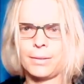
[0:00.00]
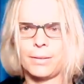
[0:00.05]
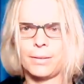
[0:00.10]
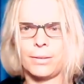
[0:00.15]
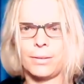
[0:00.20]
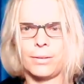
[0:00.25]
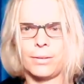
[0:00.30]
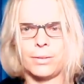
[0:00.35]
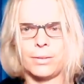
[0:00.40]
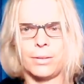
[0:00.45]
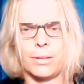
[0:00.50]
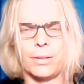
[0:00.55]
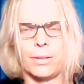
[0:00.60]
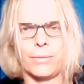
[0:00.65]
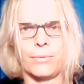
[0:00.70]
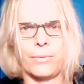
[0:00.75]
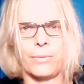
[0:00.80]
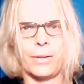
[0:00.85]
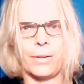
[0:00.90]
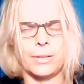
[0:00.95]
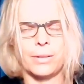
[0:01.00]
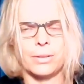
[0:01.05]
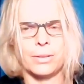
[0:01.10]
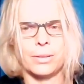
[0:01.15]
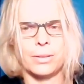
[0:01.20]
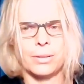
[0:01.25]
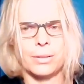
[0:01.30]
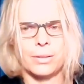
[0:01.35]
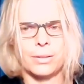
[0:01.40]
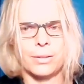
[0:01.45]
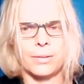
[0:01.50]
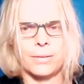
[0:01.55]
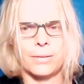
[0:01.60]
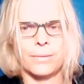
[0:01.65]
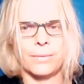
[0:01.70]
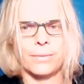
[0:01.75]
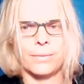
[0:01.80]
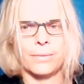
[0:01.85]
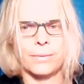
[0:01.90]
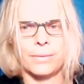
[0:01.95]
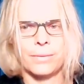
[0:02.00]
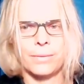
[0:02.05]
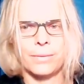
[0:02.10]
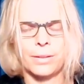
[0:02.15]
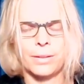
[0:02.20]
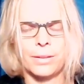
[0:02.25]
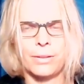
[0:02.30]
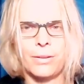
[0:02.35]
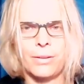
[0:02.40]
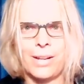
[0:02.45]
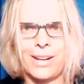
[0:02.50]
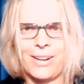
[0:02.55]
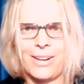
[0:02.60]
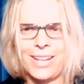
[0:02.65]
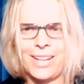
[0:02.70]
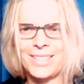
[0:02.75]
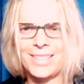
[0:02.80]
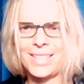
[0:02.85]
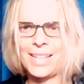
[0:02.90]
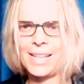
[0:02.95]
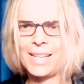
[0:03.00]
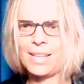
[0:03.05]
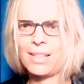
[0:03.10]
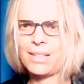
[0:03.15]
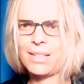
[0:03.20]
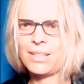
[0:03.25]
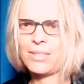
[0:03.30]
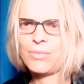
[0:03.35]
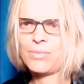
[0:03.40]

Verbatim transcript: Closer to the French. You know how I say it?